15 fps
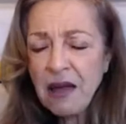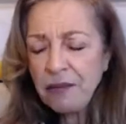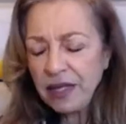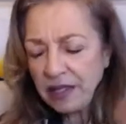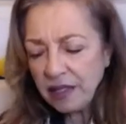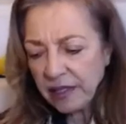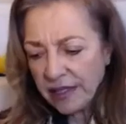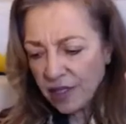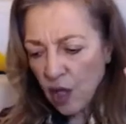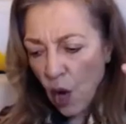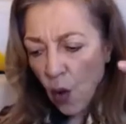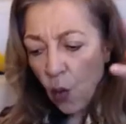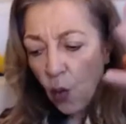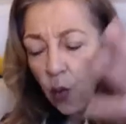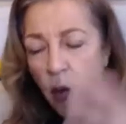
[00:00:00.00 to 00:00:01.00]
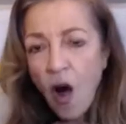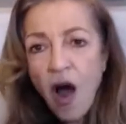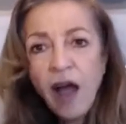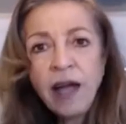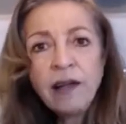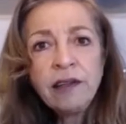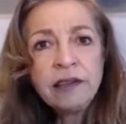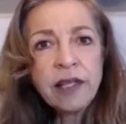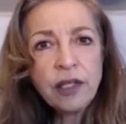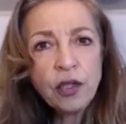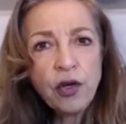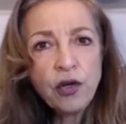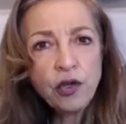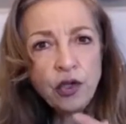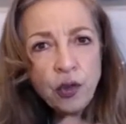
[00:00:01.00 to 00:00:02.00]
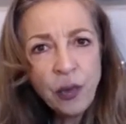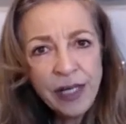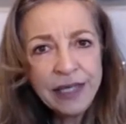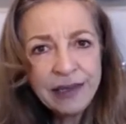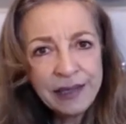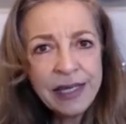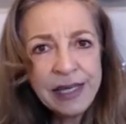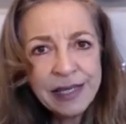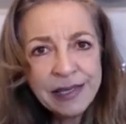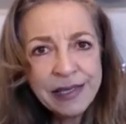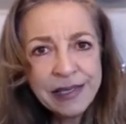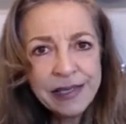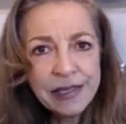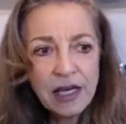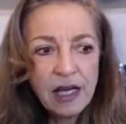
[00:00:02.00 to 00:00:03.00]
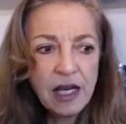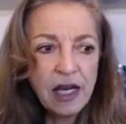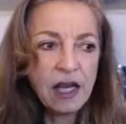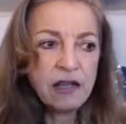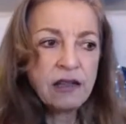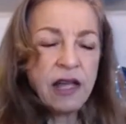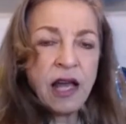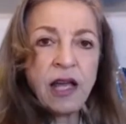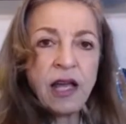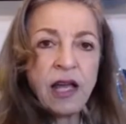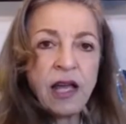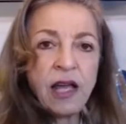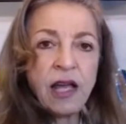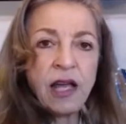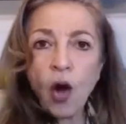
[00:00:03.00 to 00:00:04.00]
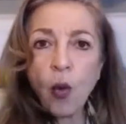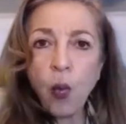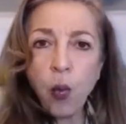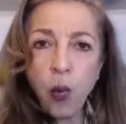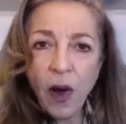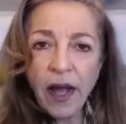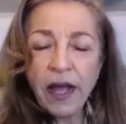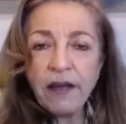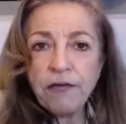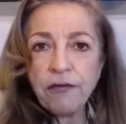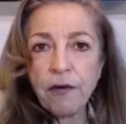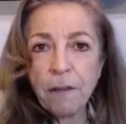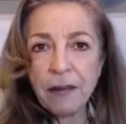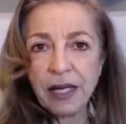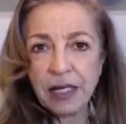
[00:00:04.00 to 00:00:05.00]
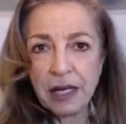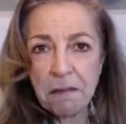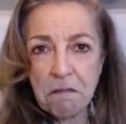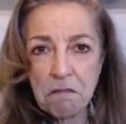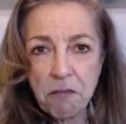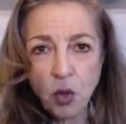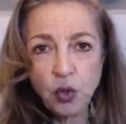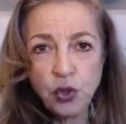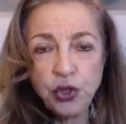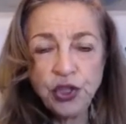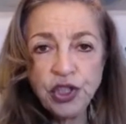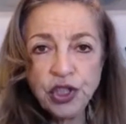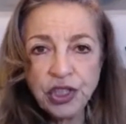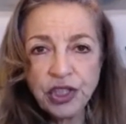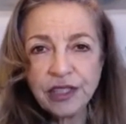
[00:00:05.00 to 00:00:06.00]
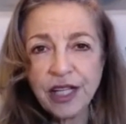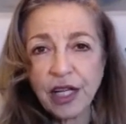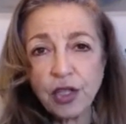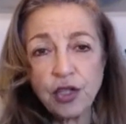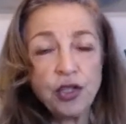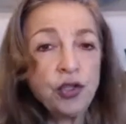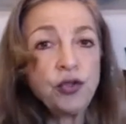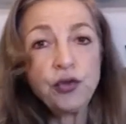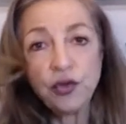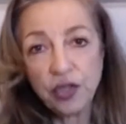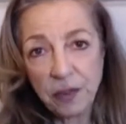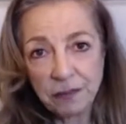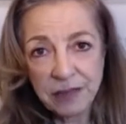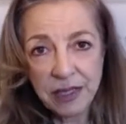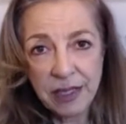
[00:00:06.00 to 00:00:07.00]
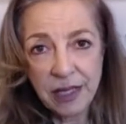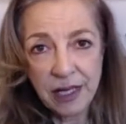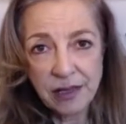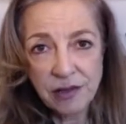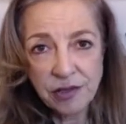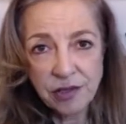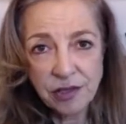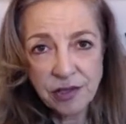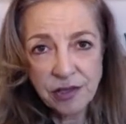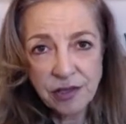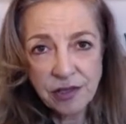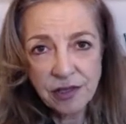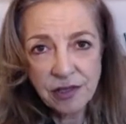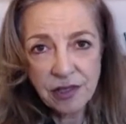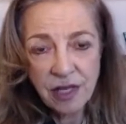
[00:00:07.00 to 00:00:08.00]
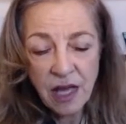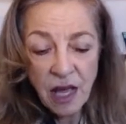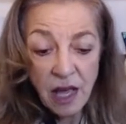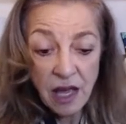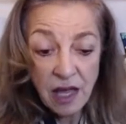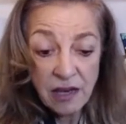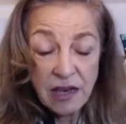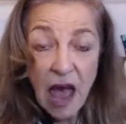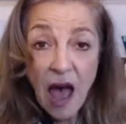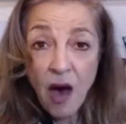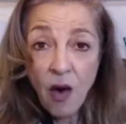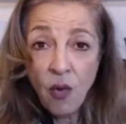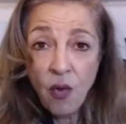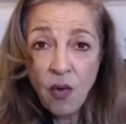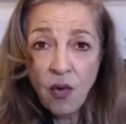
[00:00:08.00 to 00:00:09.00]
because while they're doing this, they are away from an emotional connection to something else. Now,